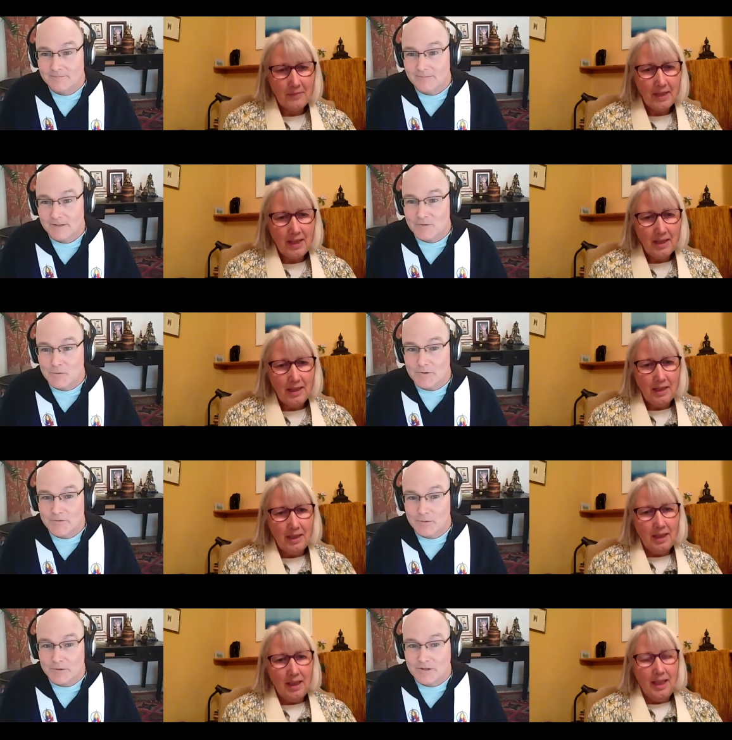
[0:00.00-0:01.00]
Speaker 1: was wondering
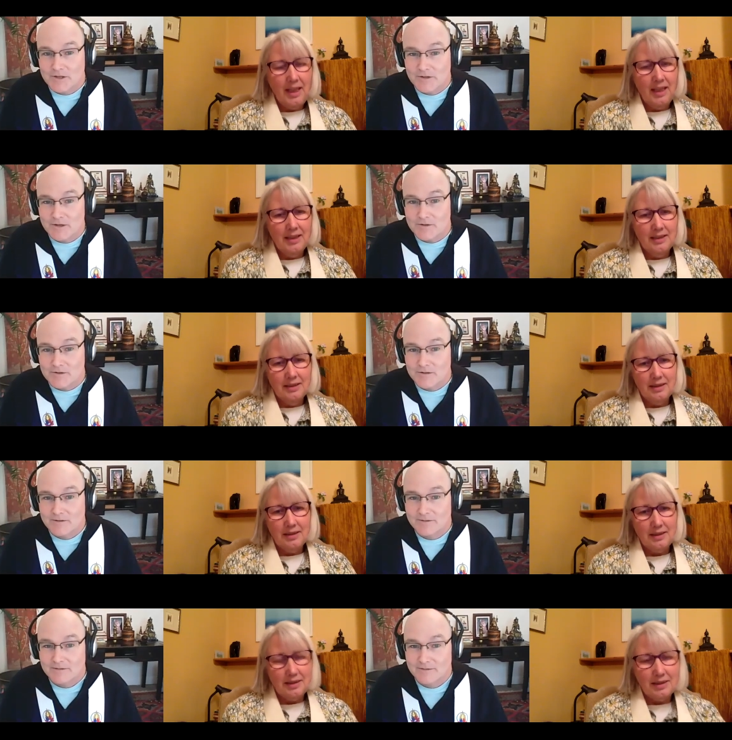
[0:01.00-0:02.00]
if you want to share those.
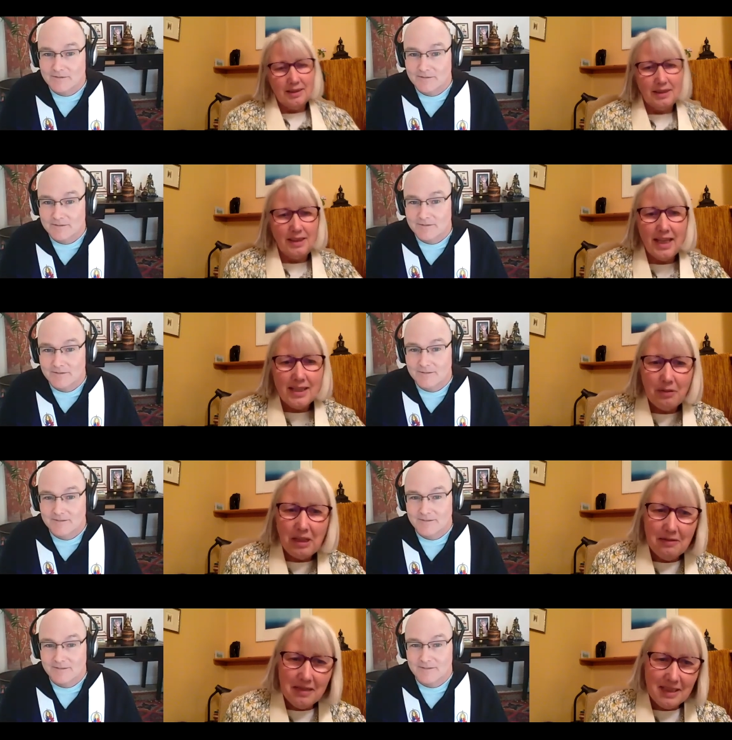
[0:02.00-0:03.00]
Speaker 2: Yes, well, I
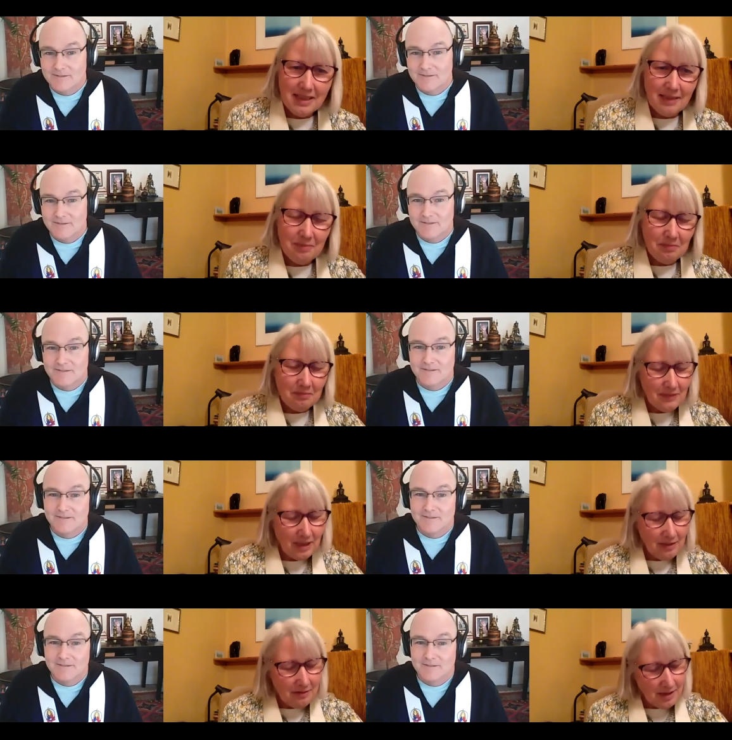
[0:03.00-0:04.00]
was, you
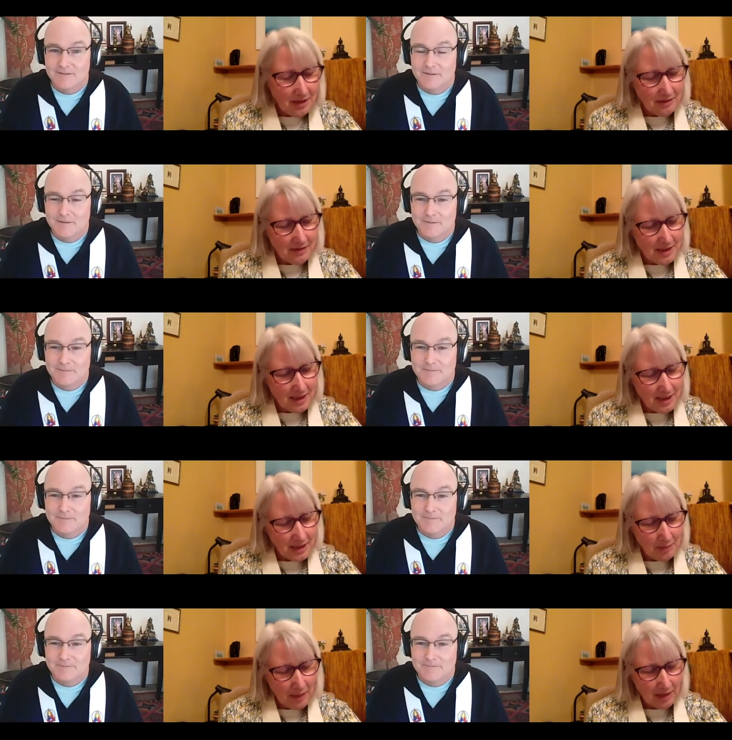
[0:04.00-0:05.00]
know, I was thinking
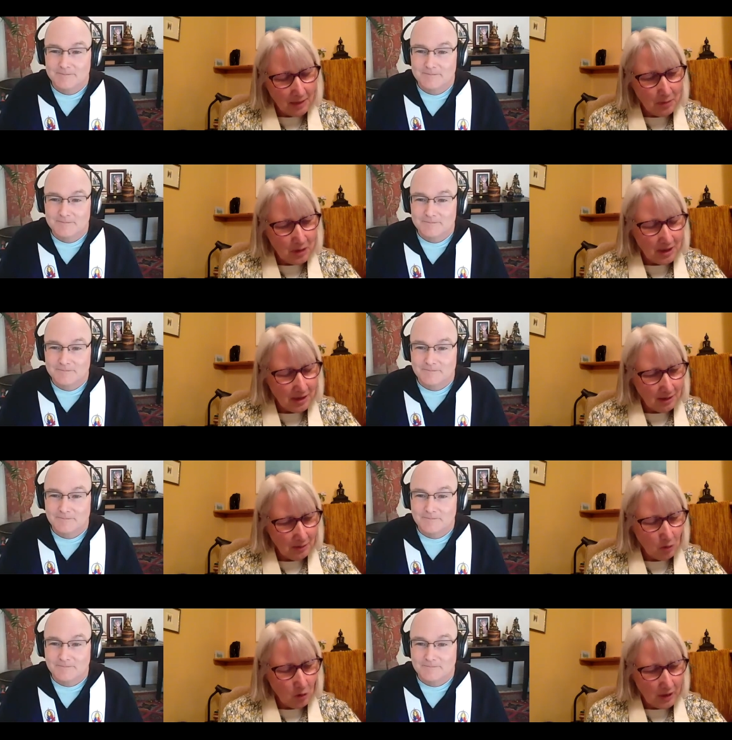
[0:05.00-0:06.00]
about the Buddha
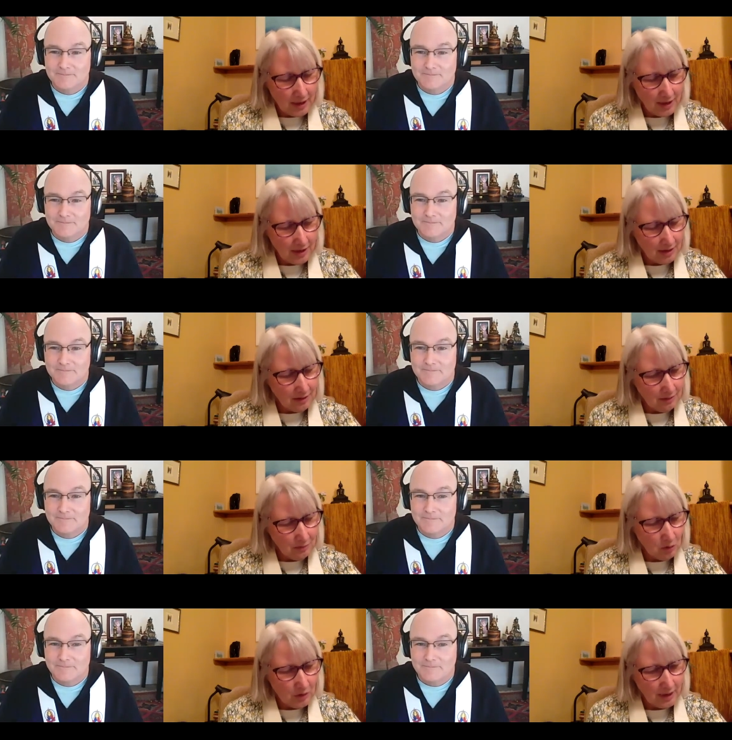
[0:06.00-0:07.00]
walking
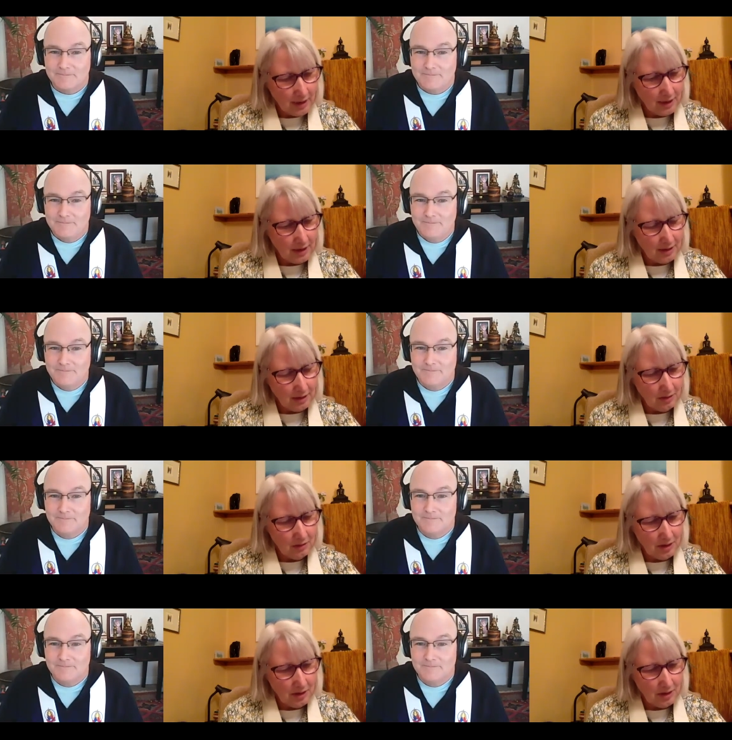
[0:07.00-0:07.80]
in northern